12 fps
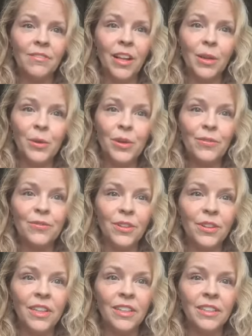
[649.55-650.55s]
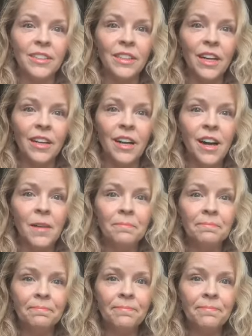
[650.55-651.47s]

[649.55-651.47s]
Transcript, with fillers: followyourfeelgood.com.